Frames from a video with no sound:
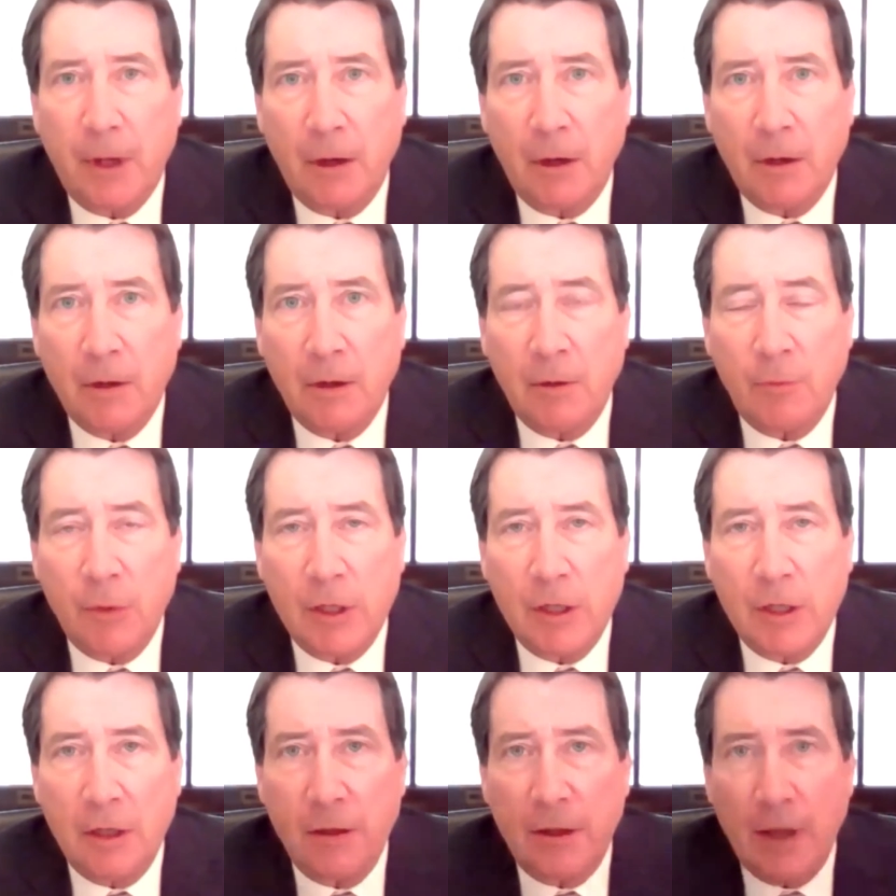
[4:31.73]
Uh, and
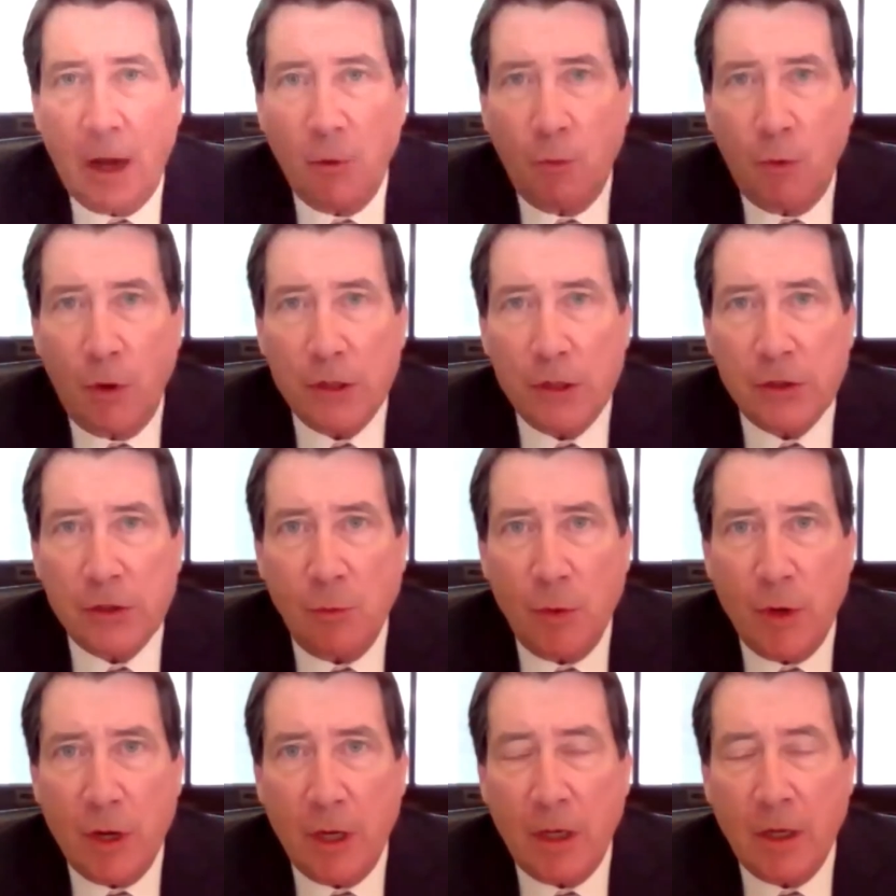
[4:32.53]
we did that once a
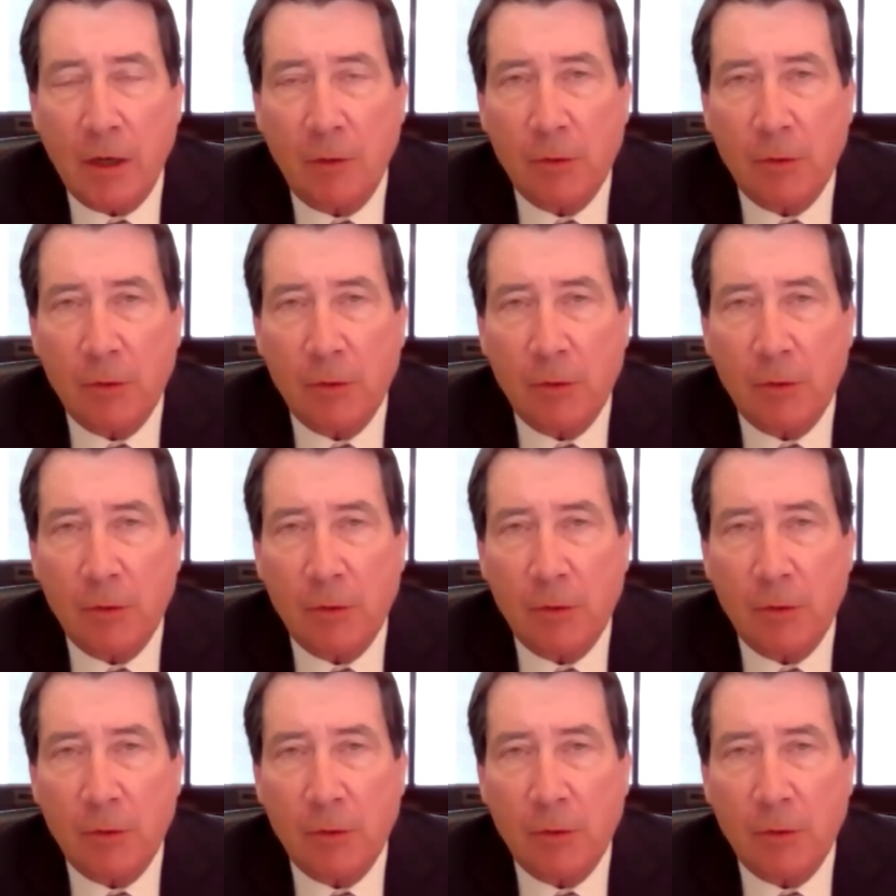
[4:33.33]
week.